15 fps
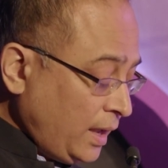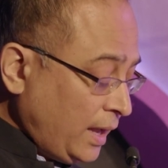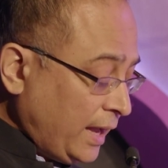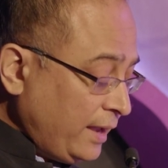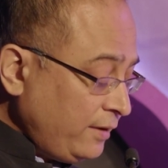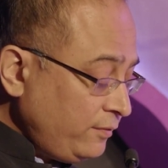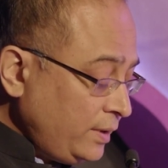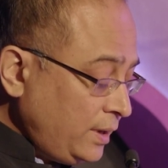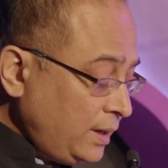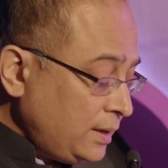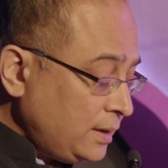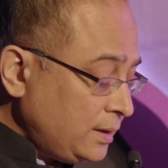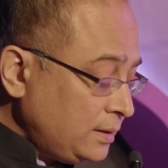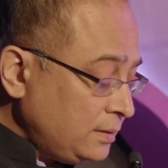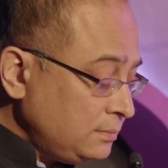I will
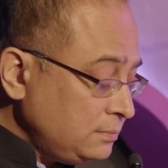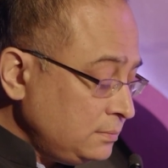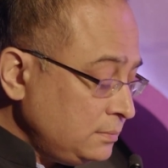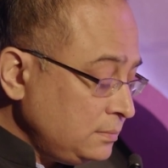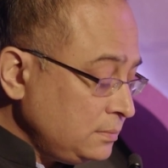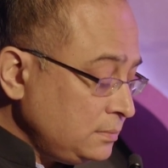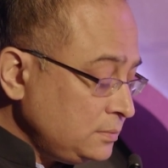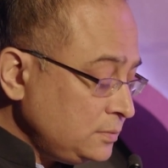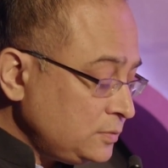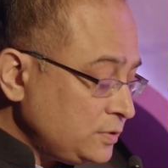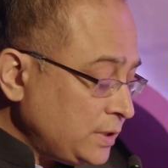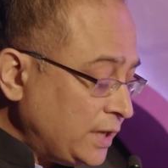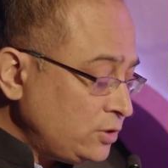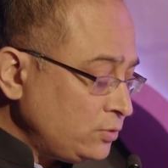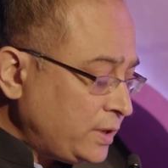
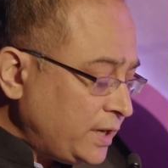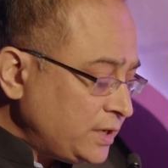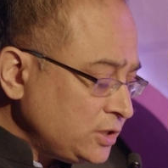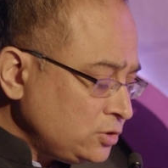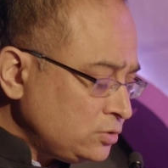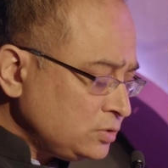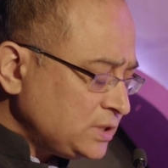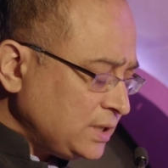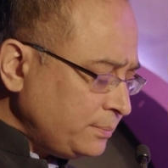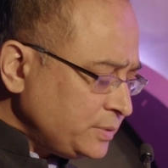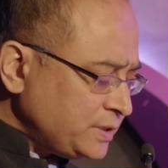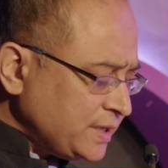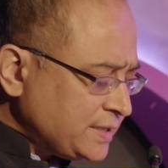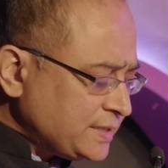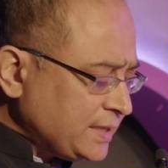try to get into
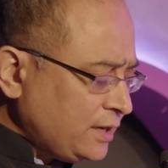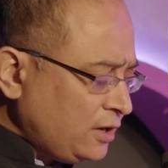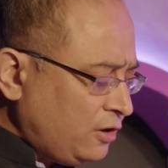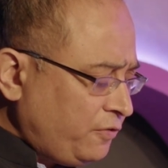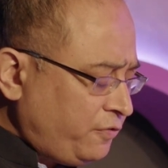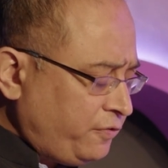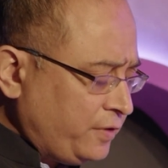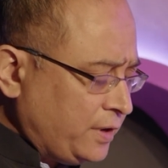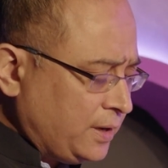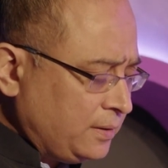some detail of